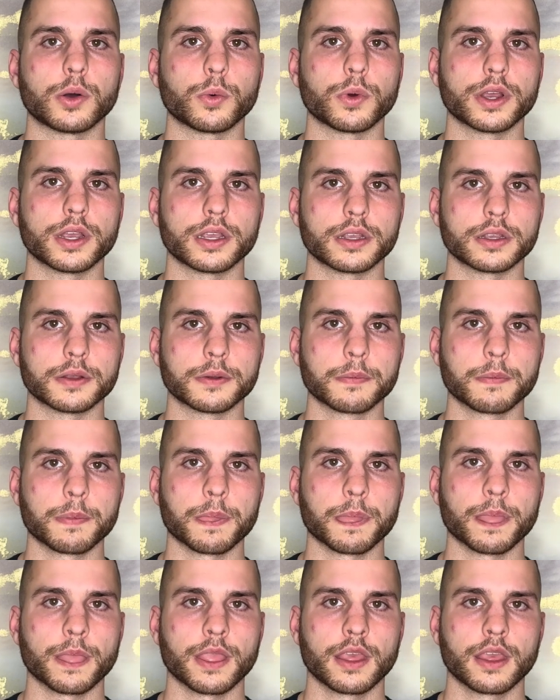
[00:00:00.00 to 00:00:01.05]
way?
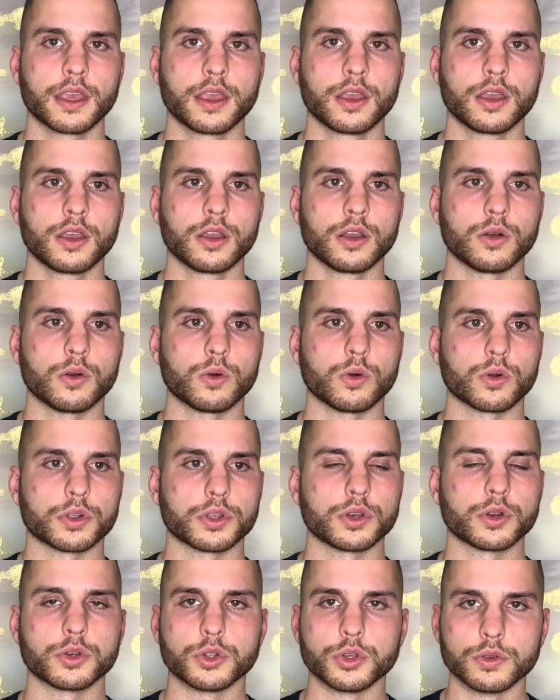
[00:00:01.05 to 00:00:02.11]
Or,
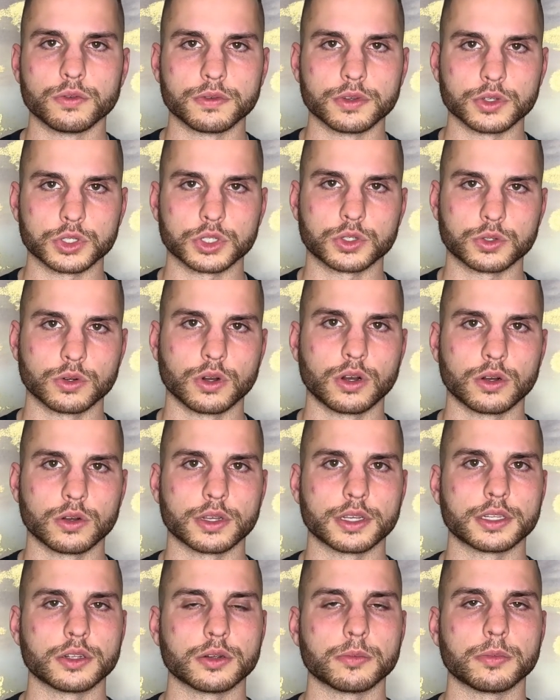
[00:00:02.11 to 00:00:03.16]
do you feel strong
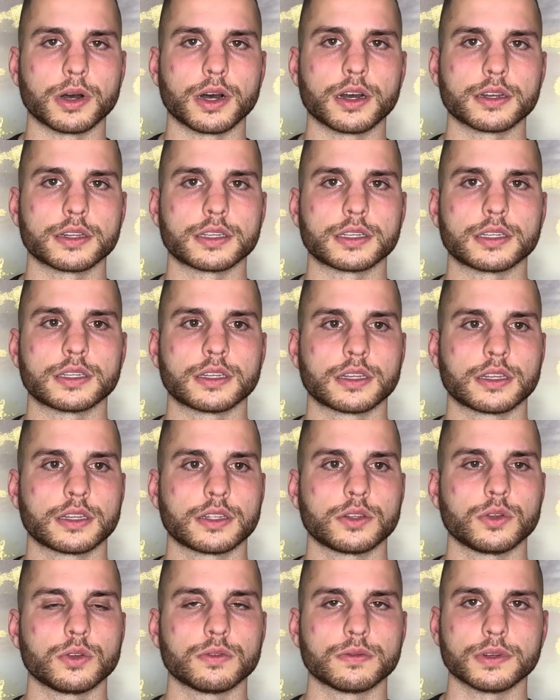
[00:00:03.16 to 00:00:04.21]
in your body?
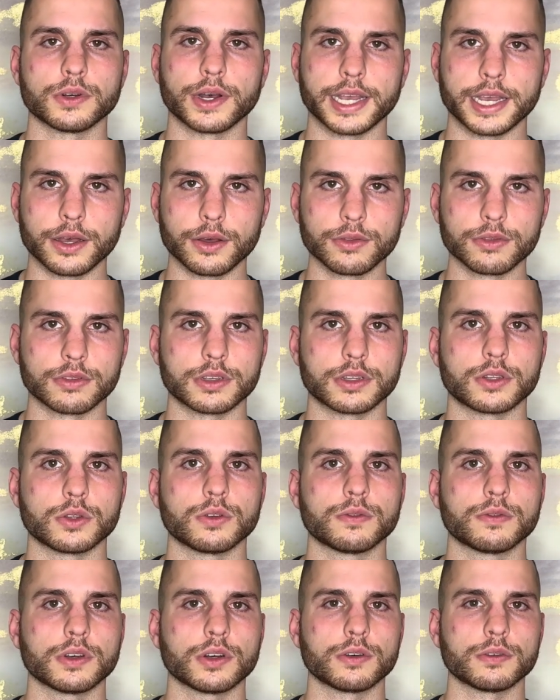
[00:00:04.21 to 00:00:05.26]
Do you feel healthy? Do you
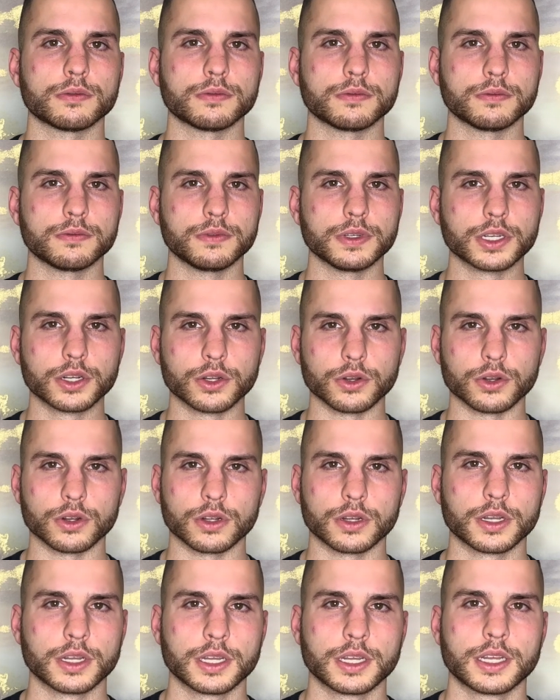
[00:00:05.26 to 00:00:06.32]
feel vigor,
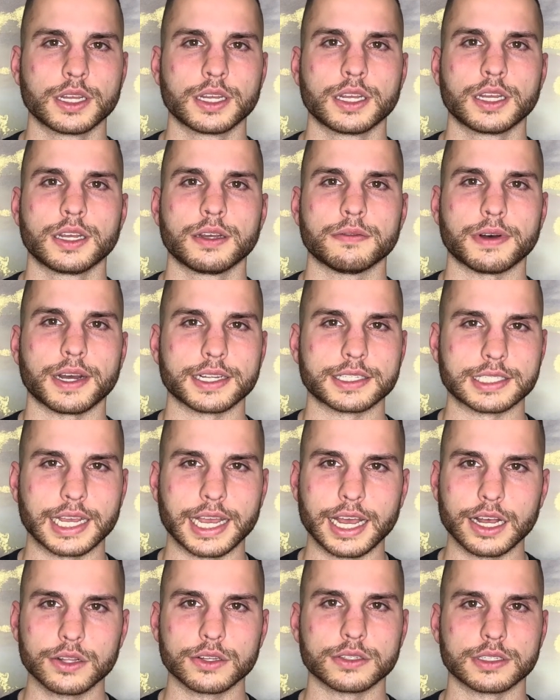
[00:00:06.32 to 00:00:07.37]

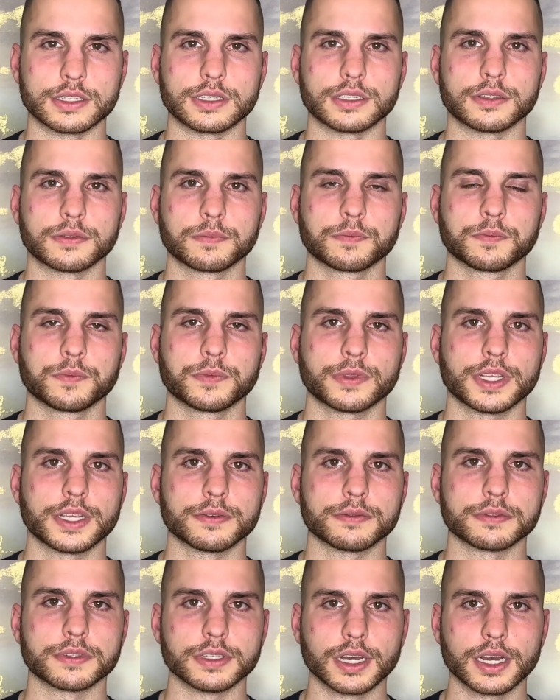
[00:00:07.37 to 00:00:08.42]
vitality? If
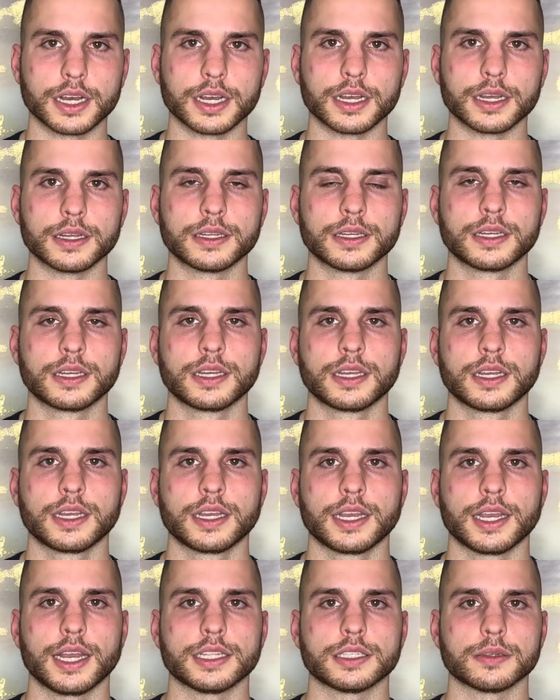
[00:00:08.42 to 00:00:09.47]
not,
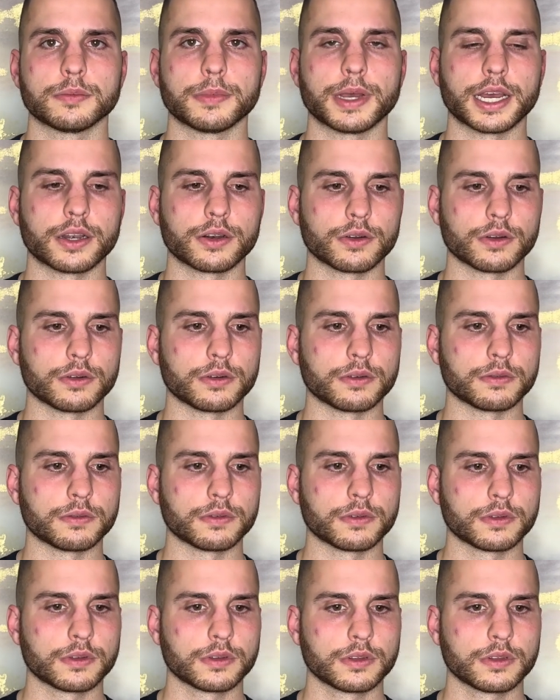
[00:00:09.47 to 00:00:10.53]
it's a matter of
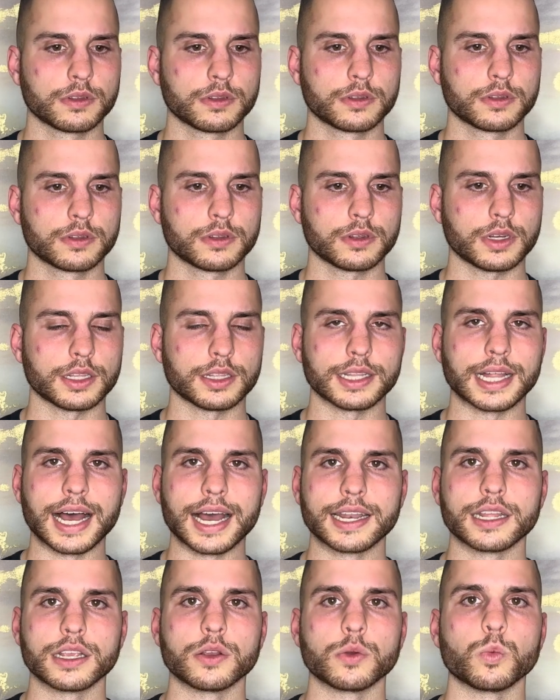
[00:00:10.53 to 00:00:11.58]

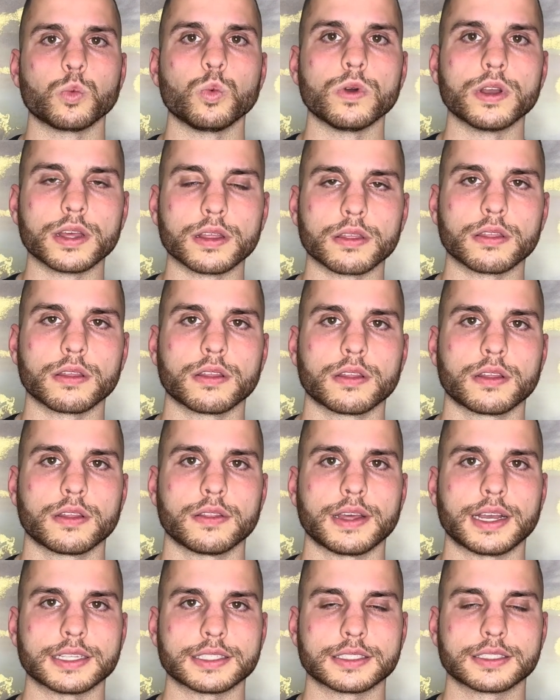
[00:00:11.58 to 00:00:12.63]
aligning with
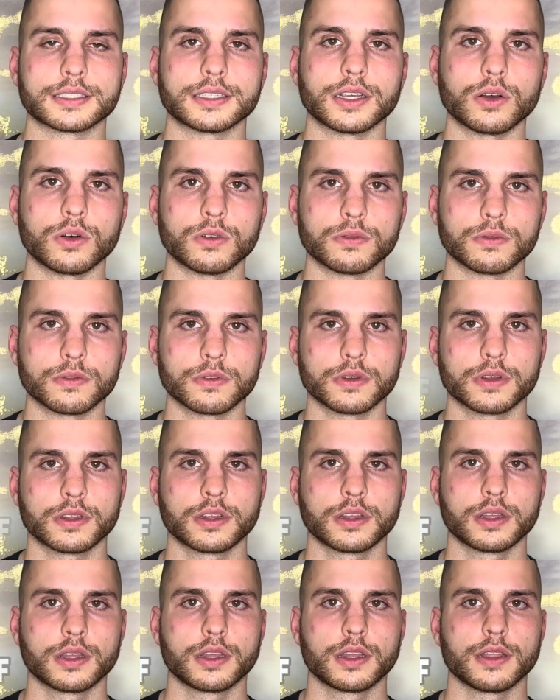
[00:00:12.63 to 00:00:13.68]
that self
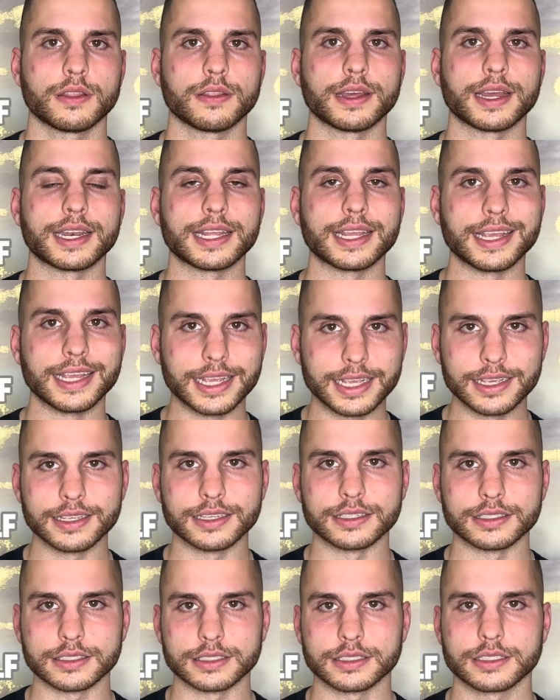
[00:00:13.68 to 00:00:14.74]
that
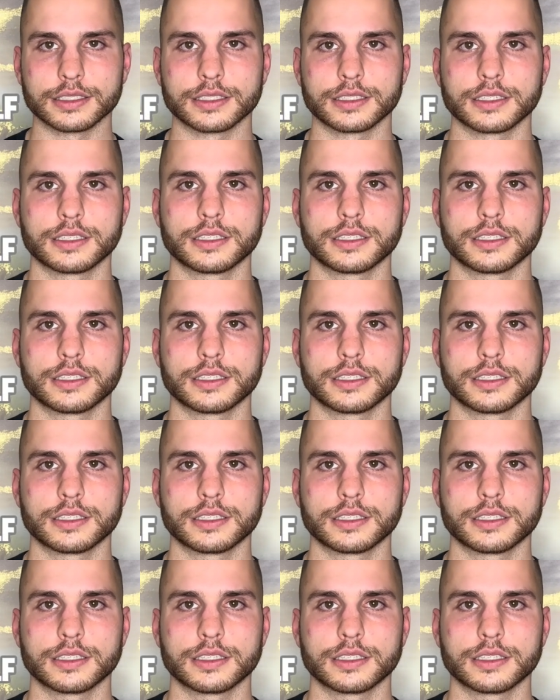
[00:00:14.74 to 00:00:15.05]
is